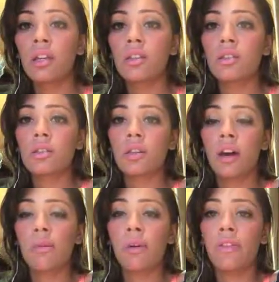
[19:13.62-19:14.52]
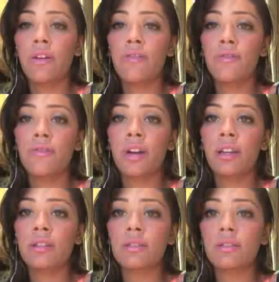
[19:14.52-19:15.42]
to talk about their
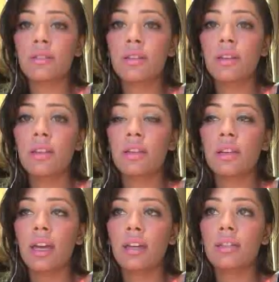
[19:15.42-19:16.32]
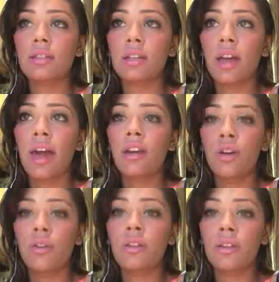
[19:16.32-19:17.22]
friends the next. And I know
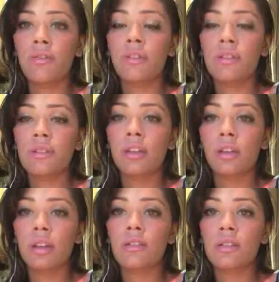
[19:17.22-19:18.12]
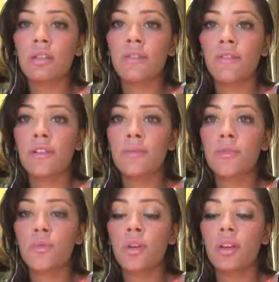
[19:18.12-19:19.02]
the difference. I know there's a difference
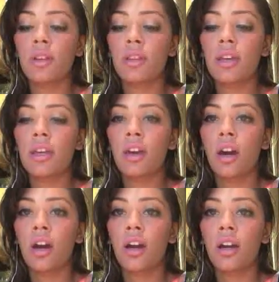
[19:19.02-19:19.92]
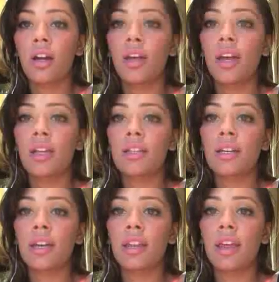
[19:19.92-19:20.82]
between the ER
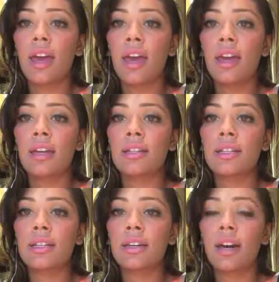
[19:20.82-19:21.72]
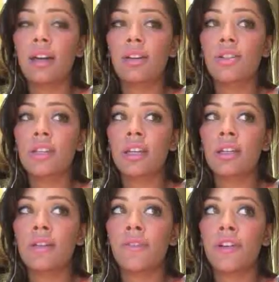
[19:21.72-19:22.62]
ending and the A ending. I understand the
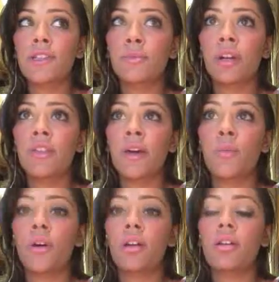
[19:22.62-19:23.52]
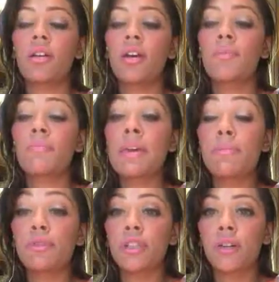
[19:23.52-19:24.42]
difference, but I think what
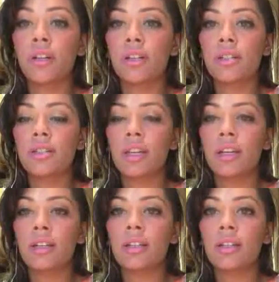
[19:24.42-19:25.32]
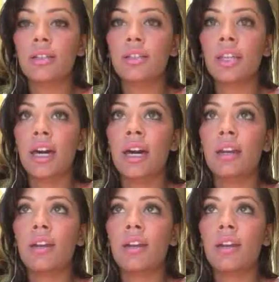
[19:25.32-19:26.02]
people don't understand is that